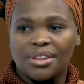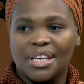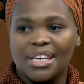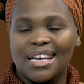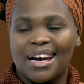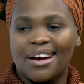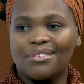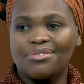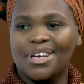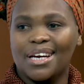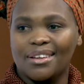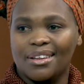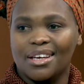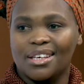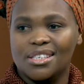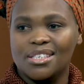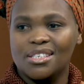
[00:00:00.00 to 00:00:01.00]
Then after
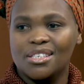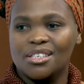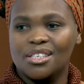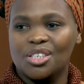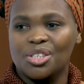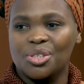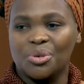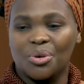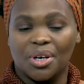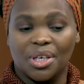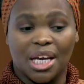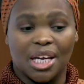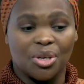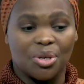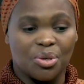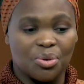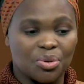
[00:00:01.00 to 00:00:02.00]
that, you're
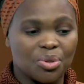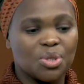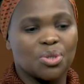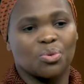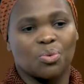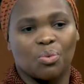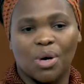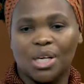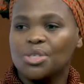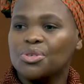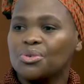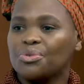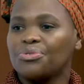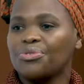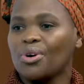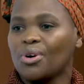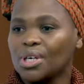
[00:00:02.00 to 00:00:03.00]
gonna use what
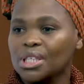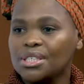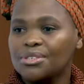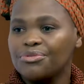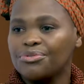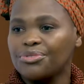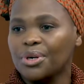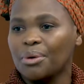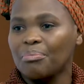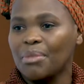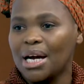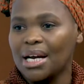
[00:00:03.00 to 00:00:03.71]
you've got from